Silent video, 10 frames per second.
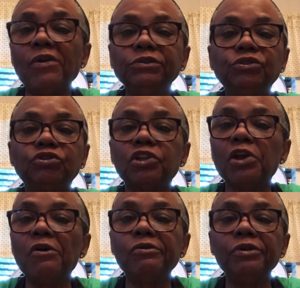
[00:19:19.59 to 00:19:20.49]

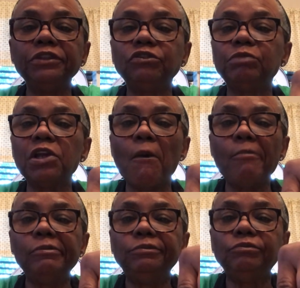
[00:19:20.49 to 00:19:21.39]
Still crispy.
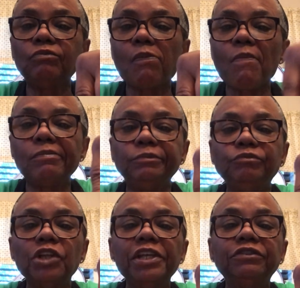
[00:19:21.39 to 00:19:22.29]

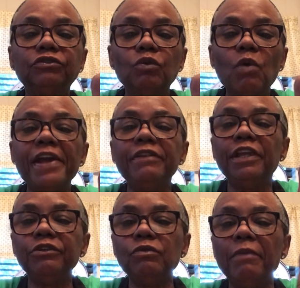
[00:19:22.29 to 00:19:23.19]
It's the way
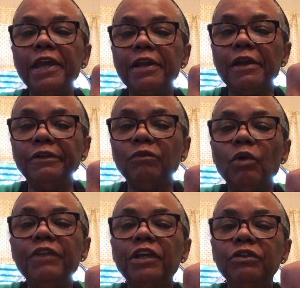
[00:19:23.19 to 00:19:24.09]
that you make it,
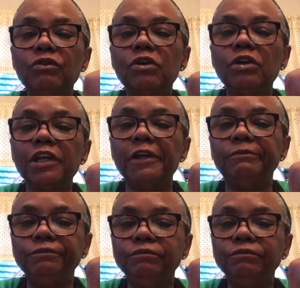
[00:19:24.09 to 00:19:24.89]
way that you cook it.